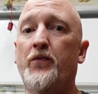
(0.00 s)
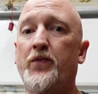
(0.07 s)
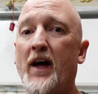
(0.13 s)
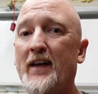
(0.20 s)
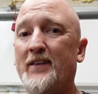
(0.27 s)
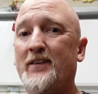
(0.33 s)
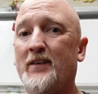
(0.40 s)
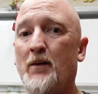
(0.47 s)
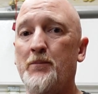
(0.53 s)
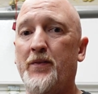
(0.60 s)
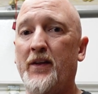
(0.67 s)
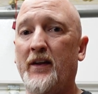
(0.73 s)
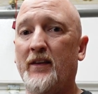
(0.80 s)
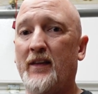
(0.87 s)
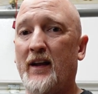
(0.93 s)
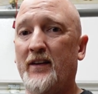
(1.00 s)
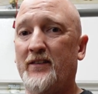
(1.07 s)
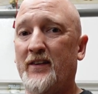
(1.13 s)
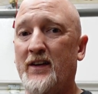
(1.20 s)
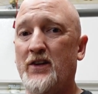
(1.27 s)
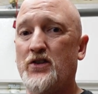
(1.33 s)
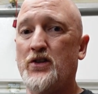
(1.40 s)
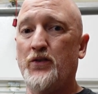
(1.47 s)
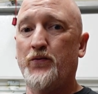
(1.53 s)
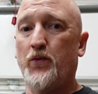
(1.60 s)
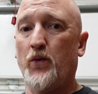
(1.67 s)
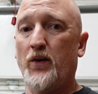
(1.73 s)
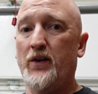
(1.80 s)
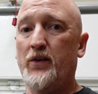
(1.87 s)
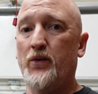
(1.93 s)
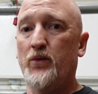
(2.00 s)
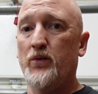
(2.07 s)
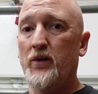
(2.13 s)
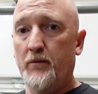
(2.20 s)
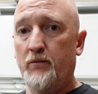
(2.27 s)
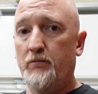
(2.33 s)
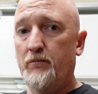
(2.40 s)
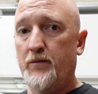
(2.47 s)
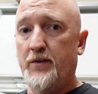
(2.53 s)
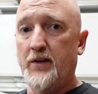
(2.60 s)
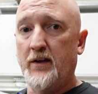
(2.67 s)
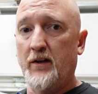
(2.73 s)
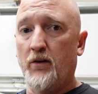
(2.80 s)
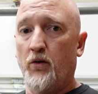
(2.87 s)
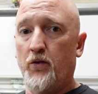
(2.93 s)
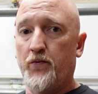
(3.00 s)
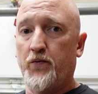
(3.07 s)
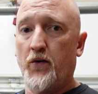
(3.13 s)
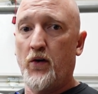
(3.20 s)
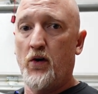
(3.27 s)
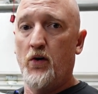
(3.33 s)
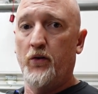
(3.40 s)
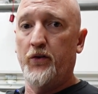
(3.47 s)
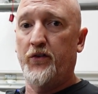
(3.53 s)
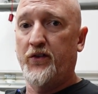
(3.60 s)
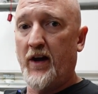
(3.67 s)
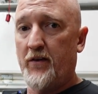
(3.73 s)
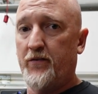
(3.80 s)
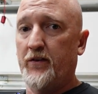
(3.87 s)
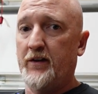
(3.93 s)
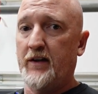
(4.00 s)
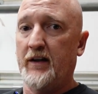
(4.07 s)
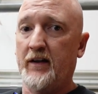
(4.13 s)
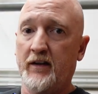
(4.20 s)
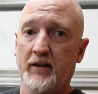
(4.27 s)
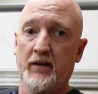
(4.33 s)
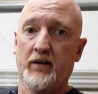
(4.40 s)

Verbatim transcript: if that's something that is an issue for you, the Aufero is definitely